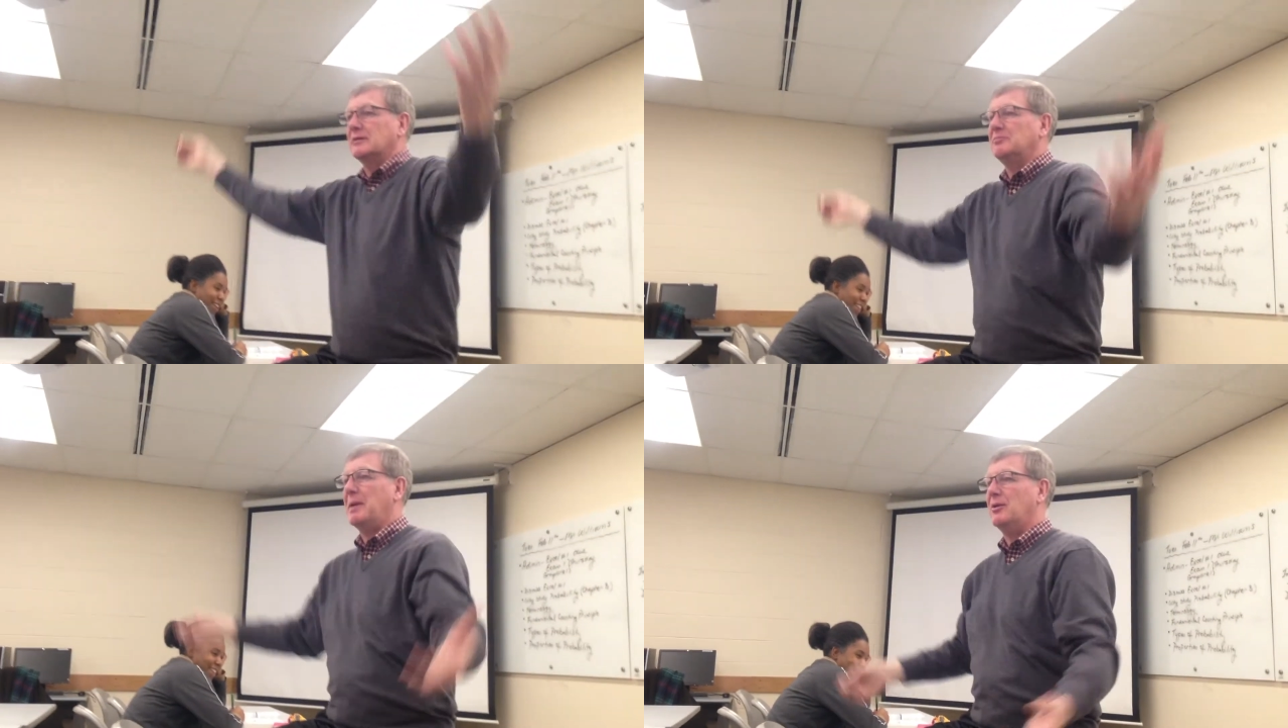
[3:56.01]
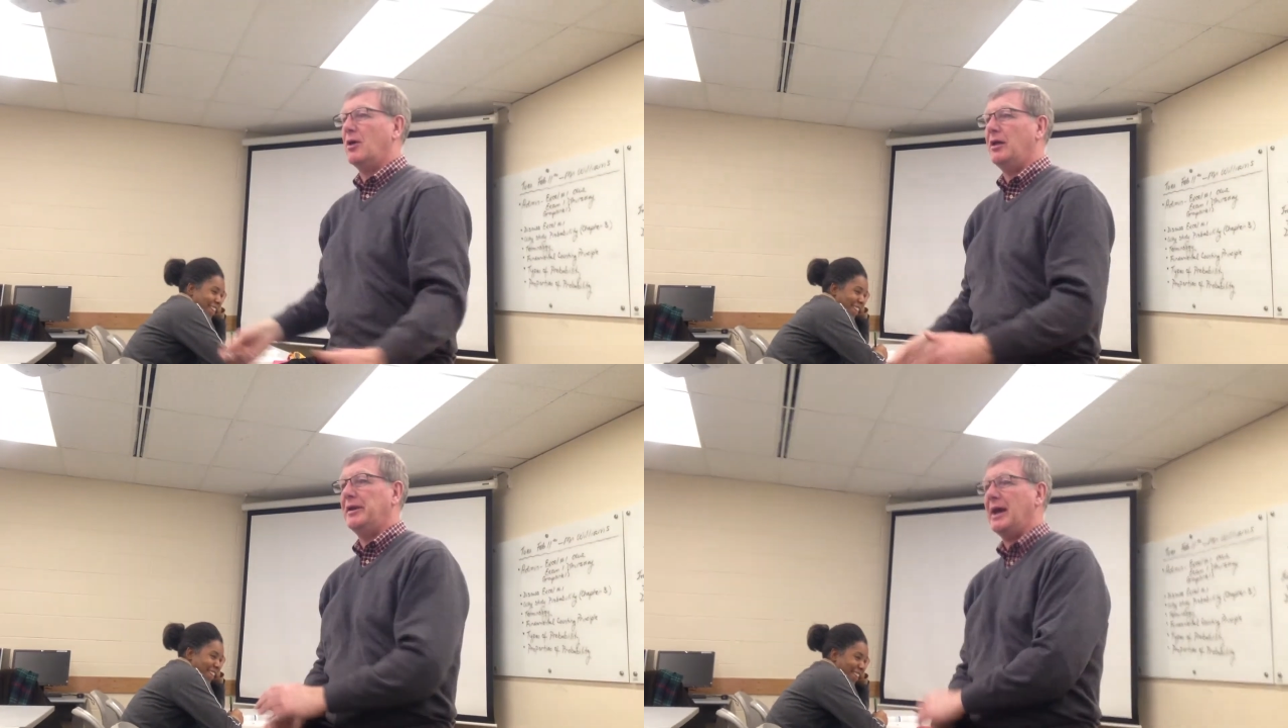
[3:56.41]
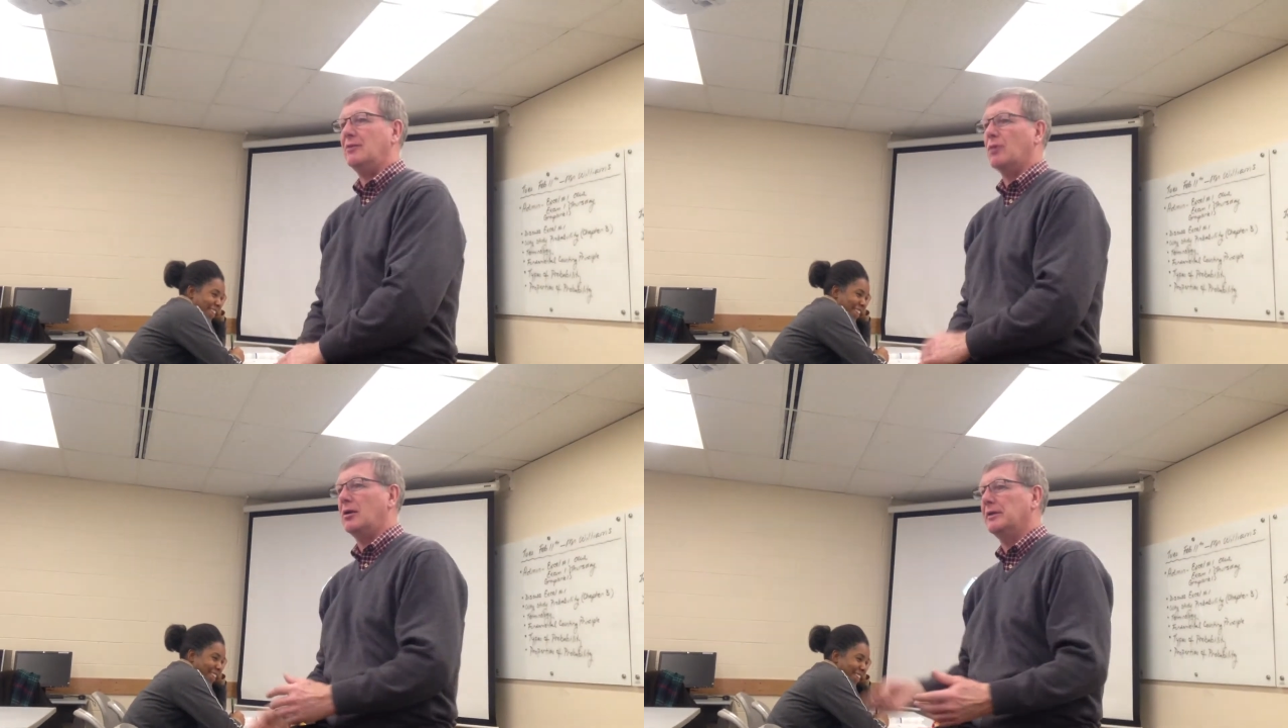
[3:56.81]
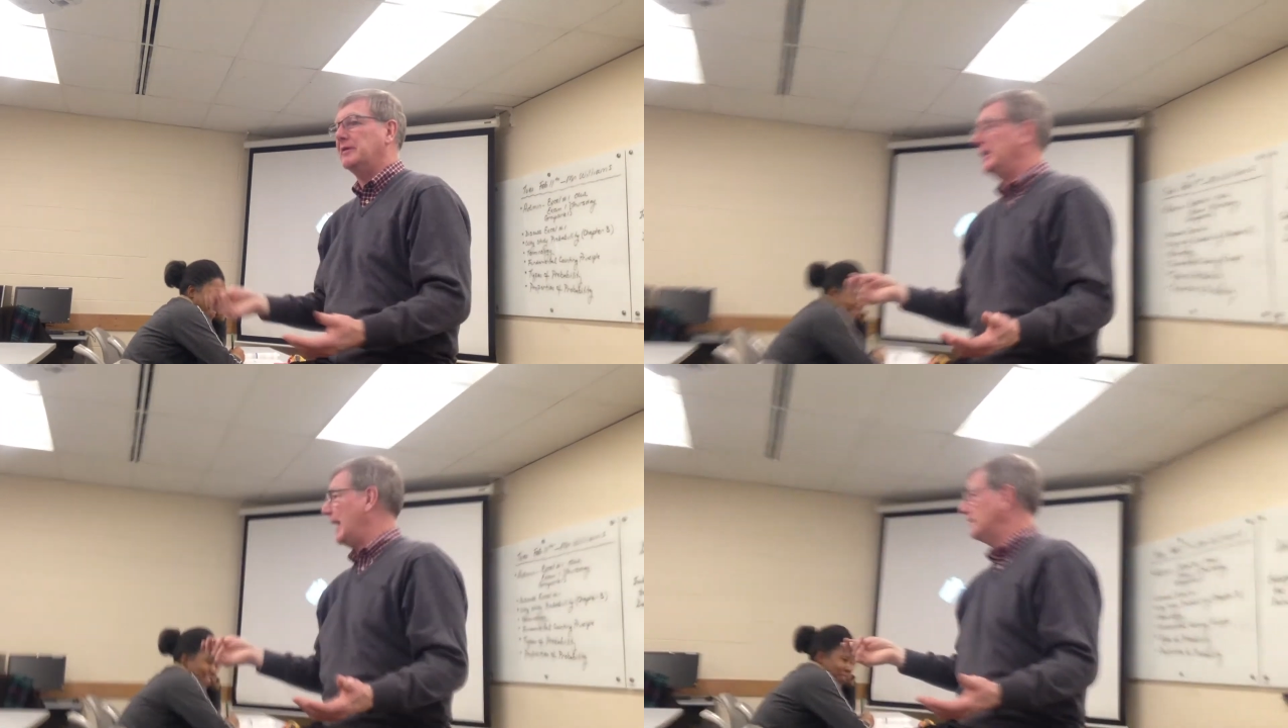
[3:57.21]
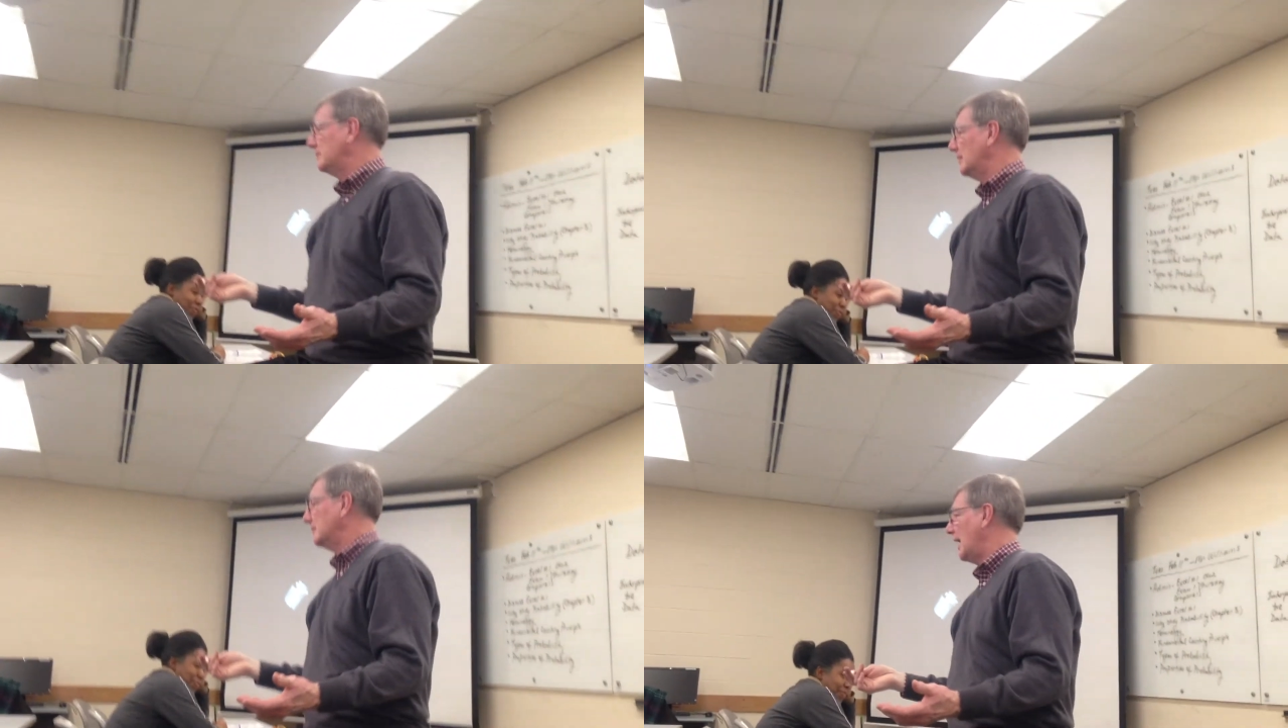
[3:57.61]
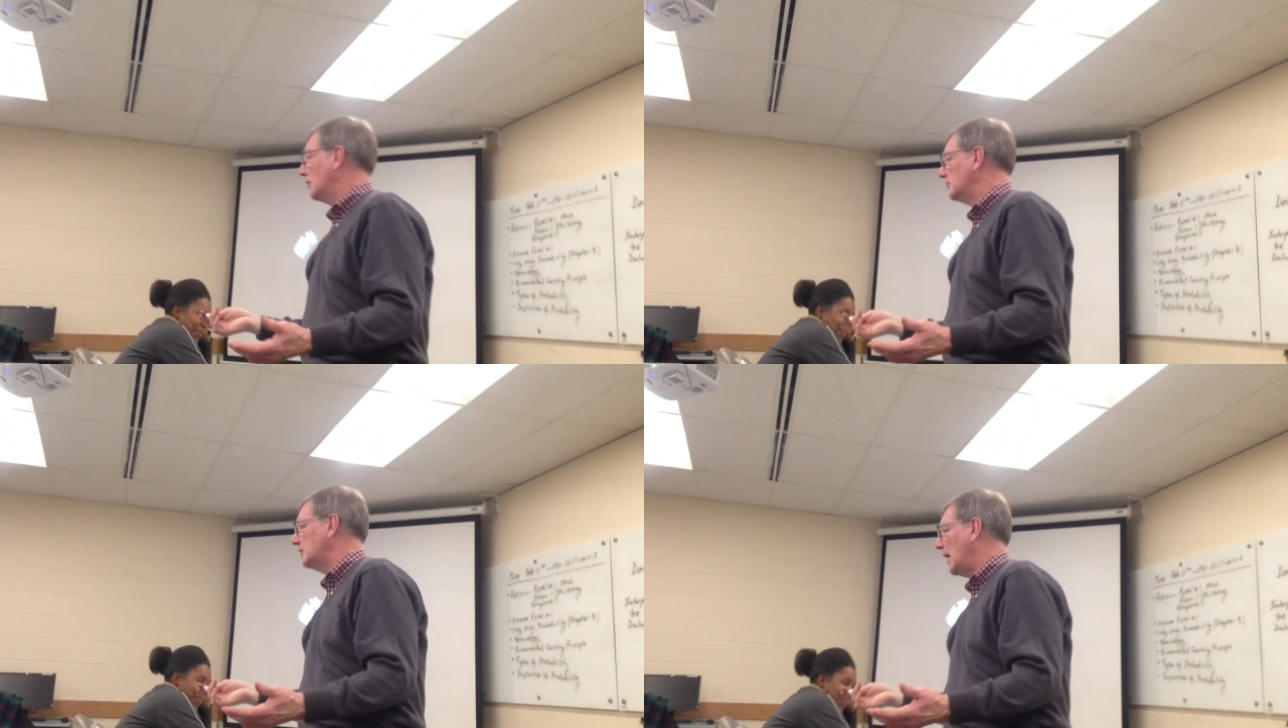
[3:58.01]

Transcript: to spend all night rolling the die 6,000